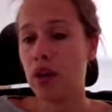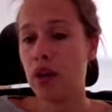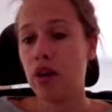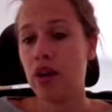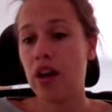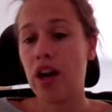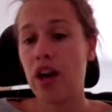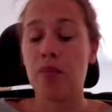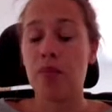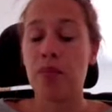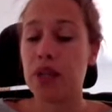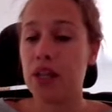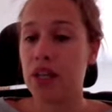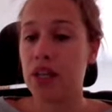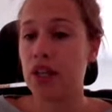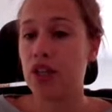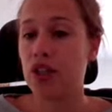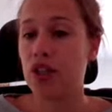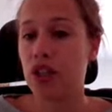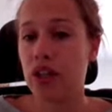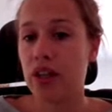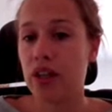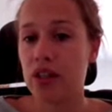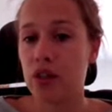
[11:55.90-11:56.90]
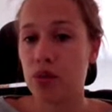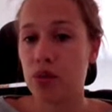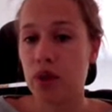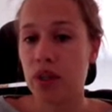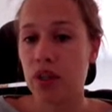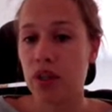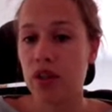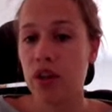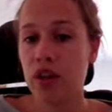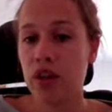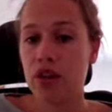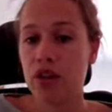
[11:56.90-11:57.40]
application as
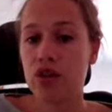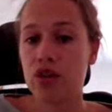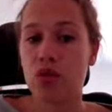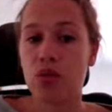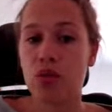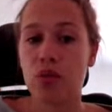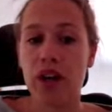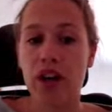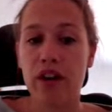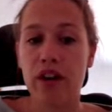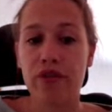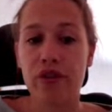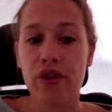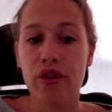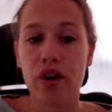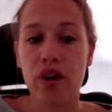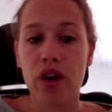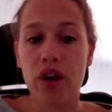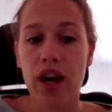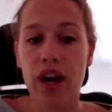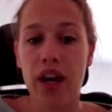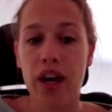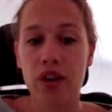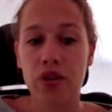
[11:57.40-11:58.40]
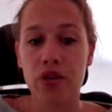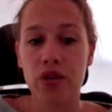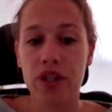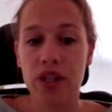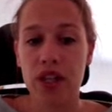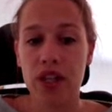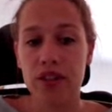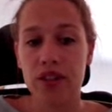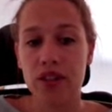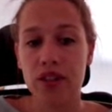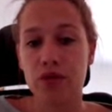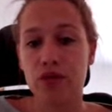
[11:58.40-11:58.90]
well. So whenever I
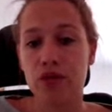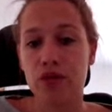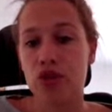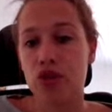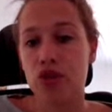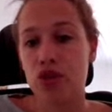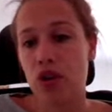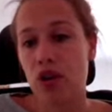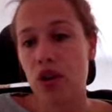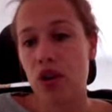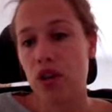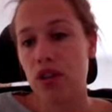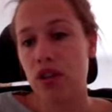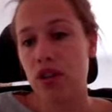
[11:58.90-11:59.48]
create this for Charlotte,